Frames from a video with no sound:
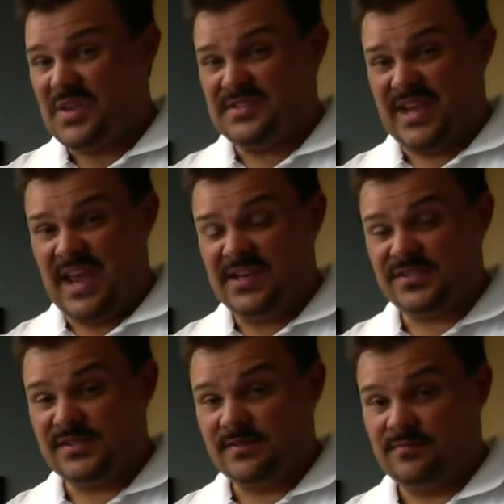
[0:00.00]

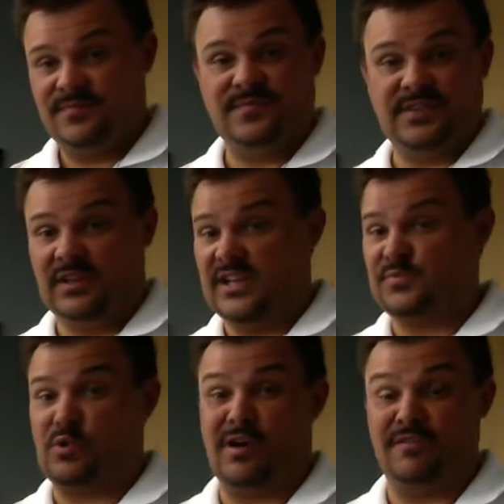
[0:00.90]
takes, the less
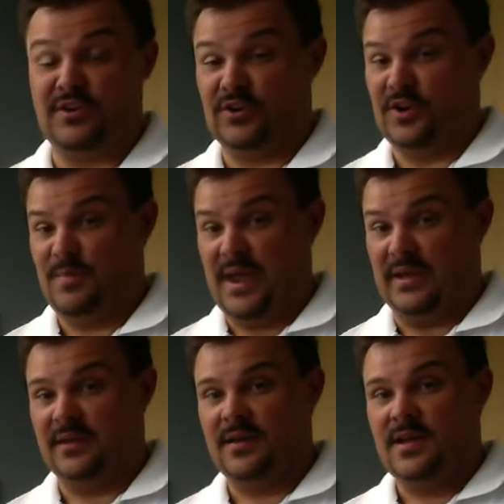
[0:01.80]
profit you're going to make.